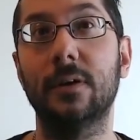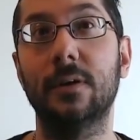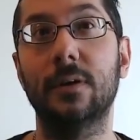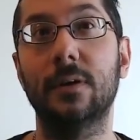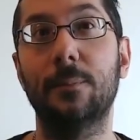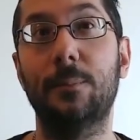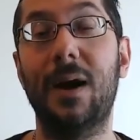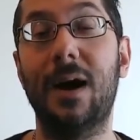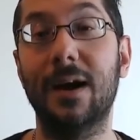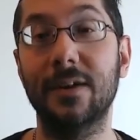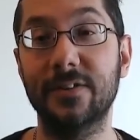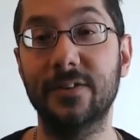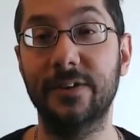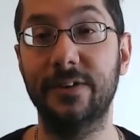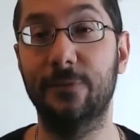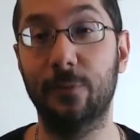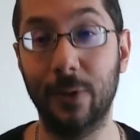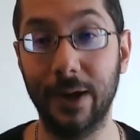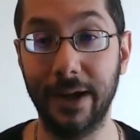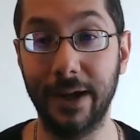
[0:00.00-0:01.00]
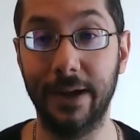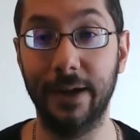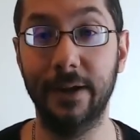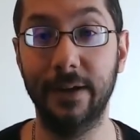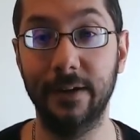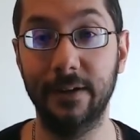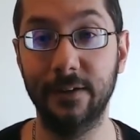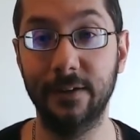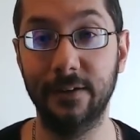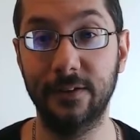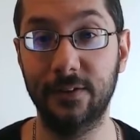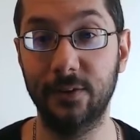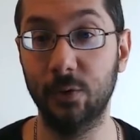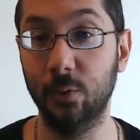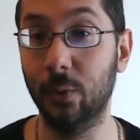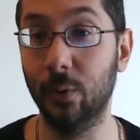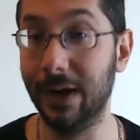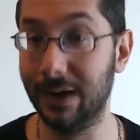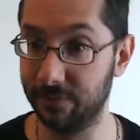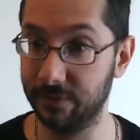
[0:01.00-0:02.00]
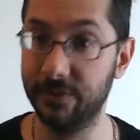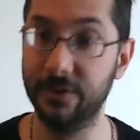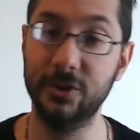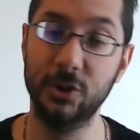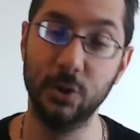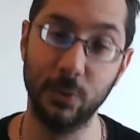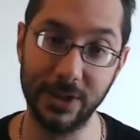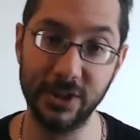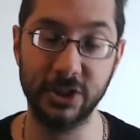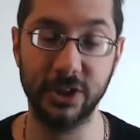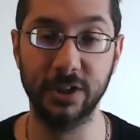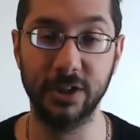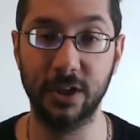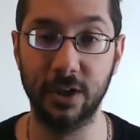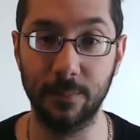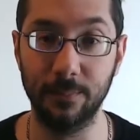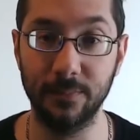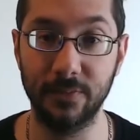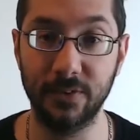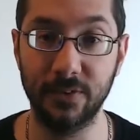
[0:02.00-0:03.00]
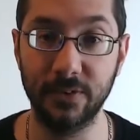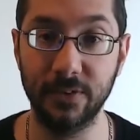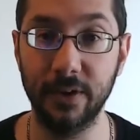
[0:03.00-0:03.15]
positive way to whatever situation comes.